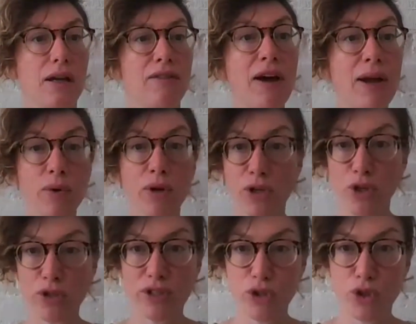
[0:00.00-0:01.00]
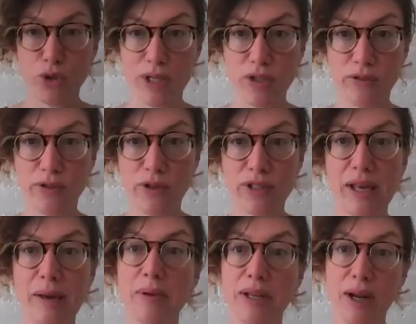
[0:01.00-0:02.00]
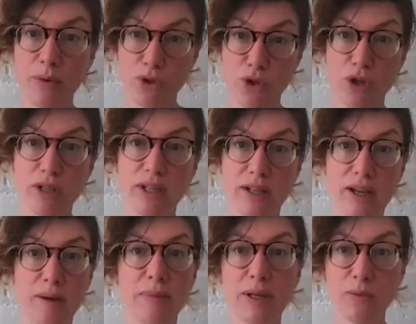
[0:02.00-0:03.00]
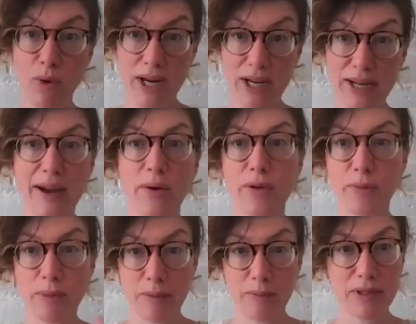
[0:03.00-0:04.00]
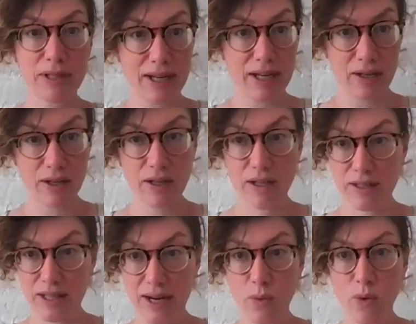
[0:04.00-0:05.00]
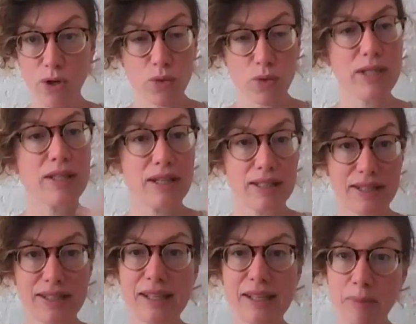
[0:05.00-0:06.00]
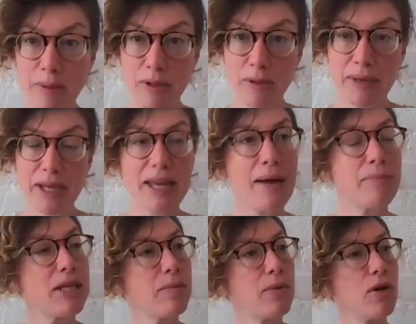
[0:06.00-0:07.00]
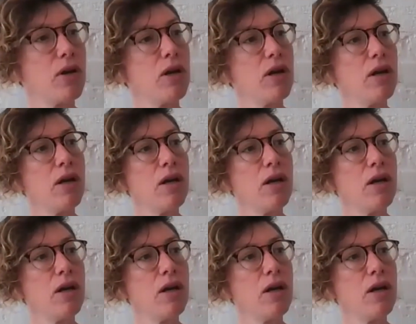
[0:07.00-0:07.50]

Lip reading: if I were in your situation, for example, and I were starting a company right now with people that I worked with, and it's the same people on my cap table,